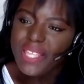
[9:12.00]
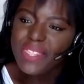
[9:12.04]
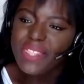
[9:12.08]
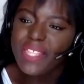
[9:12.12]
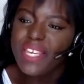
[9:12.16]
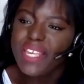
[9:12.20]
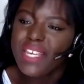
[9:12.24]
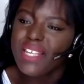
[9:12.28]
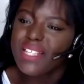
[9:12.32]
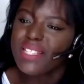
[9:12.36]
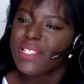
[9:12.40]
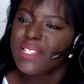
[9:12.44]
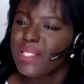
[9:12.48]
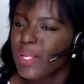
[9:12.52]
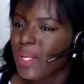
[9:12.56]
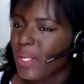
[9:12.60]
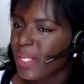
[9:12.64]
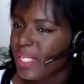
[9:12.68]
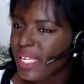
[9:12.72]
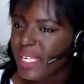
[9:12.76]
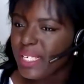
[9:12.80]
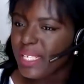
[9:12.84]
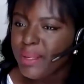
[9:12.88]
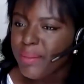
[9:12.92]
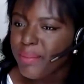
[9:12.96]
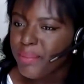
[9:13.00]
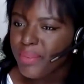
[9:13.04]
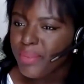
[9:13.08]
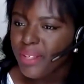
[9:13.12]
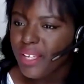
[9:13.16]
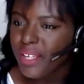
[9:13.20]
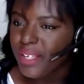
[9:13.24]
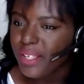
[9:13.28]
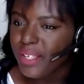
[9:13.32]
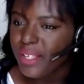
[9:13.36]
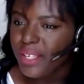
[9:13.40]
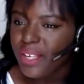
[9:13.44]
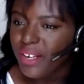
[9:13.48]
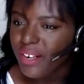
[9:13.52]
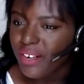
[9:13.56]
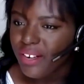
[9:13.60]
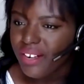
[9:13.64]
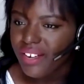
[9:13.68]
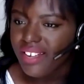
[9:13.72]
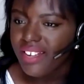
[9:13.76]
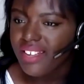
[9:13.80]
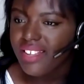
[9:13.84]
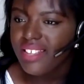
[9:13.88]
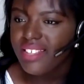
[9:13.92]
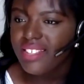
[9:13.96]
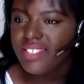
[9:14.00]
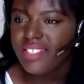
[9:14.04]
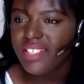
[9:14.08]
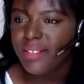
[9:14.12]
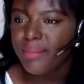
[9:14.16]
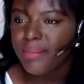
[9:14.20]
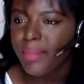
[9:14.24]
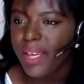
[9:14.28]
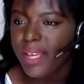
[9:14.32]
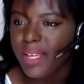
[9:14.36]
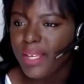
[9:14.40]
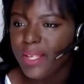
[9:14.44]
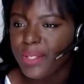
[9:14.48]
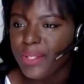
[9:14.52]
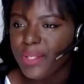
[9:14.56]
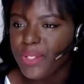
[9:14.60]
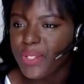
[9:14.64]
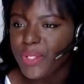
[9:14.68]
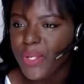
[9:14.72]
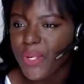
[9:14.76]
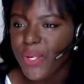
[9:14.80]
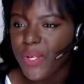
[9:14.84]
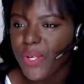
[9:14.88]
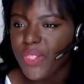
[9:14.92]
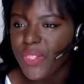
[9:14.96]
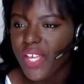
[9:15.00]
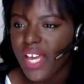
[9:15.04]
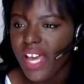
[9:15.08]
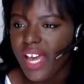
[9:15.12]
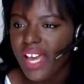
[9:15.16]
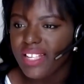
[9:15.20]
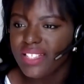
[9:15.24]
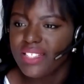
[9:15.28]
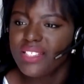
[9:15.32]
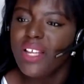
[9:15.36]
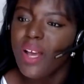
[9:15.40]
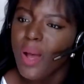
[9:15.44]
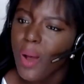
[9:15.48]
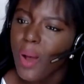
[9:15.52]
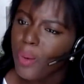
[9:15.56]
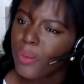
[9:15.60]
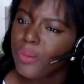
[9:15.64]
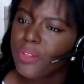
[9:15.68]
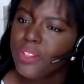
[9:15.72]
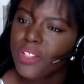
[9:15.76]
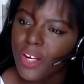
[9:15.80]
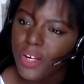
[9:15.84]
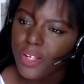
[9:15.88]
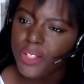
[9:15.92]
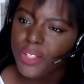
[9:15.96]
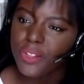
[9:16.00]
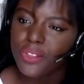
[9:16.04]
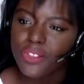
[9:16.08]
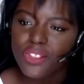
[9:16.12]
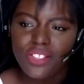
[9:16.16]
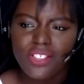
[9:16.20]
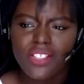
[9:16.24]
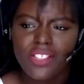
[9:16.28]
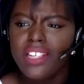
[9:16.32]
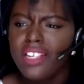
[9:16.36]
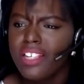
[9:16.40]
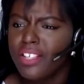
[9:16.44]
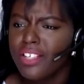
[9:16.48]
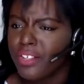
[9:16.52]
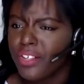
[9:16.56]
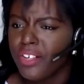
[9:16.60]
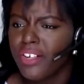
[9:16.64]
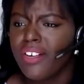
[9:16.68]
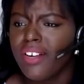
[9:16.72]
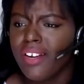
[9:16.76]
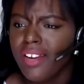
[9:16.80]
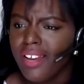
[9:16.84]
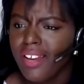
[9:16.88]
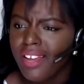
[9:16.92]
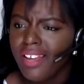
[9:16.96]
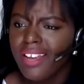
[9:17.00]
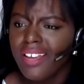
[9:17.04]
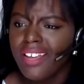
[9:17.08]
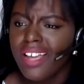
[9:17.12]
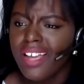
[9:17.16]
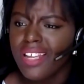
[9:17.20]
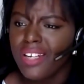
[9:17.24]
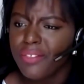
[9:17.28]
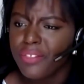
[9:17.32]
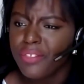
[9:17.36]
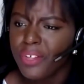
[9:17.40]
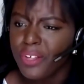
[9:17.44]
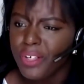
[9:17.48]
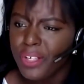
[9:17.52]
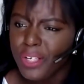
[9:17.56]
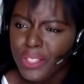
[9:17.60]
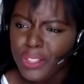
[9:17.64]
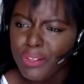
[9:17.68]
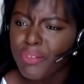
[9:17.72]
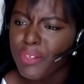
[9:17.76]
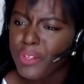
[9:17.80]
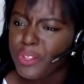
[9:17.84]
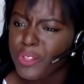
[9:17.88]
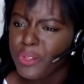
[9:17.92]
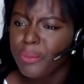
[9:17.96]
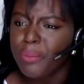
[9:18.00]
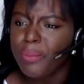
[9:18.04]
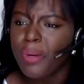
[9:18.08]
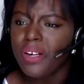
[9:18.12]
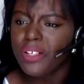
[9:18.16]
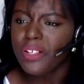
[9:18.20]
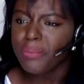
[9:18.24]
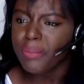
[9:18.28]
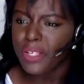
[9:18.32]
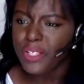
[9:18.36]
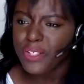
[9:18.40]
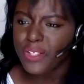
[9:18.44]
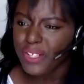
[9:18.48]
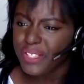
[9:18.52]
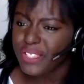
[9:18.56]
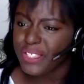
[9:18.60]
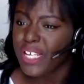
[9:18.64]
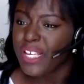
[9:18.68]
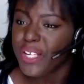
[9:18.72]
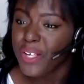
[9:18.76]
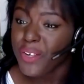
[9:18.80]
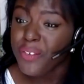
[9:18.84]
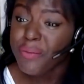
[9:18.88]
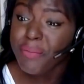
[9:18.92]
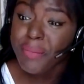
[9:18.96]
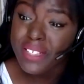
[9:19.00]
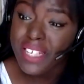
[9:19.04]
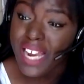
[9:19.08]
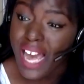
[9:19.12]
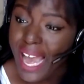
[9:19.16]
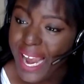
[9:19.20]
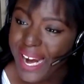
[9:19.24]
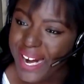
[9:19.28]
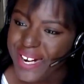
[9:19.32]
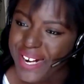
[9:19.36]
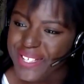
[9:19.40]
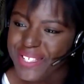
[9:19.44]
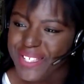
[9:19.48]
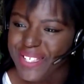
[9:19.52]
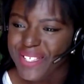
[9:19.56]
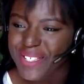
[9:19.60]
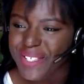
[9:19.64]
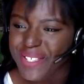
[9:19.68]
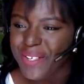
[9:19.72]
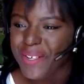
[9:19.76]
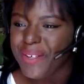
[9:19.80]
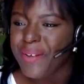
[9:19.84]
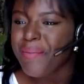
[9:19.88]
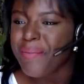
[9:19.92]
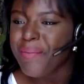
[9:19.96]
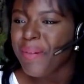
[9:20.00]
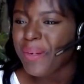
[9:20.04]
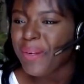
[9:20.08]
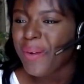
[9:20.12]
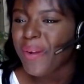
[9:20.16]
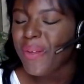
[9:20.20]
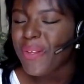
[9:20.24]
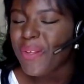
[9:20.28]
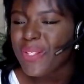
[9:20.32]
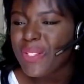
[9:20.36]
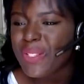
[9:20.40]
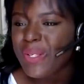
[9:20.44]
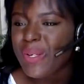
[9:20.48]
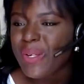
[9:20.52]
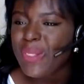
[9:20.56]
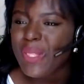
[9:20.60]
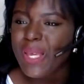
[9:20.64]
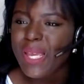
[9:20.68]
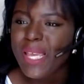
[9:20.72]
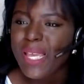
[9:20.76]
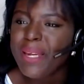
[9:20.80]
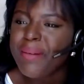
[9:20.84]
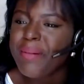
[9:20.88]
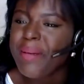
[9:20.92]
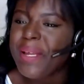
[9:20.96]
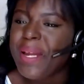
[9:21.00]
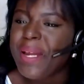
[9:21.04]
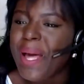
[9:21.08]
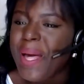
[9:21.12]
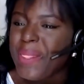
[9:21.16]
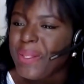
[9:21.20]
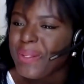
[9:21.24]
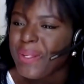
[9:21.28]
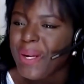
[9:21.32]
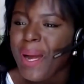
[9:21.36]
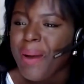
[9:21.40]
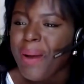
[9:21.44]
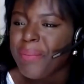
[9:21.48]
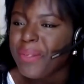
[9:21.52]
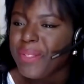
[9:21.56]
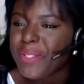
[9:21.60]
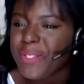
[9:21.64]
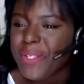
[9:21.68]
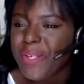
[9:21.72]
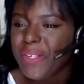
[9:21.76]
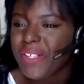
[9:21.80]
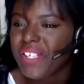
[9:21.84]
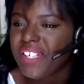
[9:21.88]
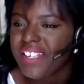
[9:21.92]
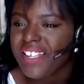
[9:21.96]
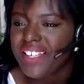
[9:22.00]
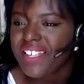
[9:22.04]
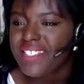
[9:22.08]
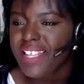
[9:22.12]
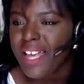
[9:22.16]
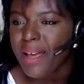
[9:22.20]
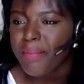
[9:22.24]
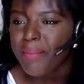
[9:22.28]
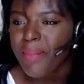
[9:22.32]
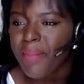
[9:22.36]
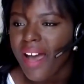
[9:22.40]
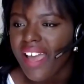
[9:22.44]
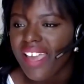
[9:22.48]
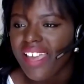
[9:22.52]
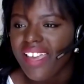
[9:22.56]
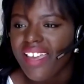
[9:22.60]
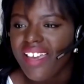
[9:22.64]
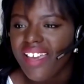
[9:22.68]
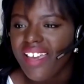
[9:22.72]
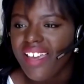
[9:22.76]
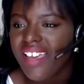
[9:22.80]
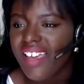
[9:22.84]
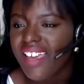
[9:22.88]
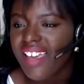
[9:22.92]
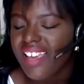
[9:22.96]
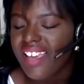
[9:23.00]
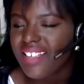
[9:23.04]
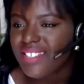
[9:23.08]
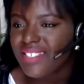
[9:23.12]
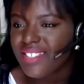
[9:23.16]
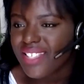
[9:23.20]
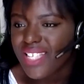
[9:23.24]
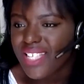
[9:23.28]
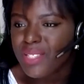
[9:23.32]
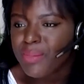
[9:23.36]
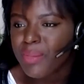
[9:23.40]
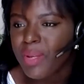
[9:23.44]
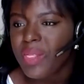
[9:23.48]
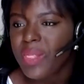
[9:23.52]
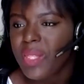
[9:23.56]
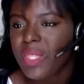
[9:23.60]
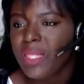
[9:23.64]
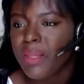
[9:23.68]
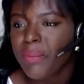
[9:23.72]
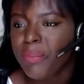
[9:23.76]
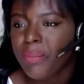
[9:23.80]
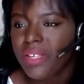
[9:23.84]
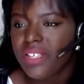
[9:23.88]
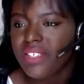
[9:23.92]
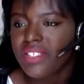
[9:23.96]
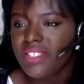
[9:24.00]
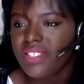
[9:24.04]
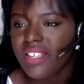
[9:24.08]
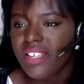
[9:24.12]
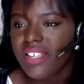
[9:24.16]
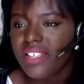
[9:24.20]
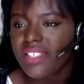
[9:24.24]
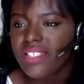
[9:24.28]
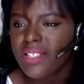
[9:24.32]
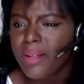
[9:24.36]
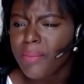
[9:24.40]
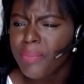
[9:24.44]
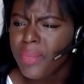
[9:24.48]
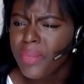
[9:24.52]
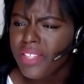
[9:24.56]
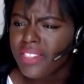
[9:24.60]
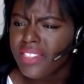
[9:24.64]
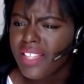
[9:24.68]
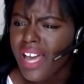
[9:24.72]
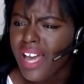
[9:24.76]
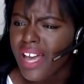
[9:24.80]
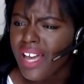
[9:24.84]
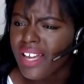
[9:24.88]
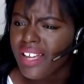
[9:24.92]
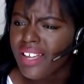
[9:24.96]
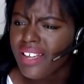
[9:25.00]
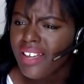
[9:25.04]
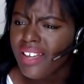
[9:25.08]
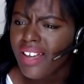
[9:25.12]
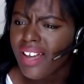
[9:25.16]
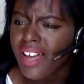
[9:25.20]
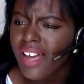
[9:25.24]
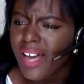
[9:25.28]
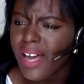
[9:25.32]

I think it's learning and being curious and making sure that not only are you just hitting your kind of your individual market metrics that you've been hired to do, but also thinking about other opportunities that might exist within the business, something that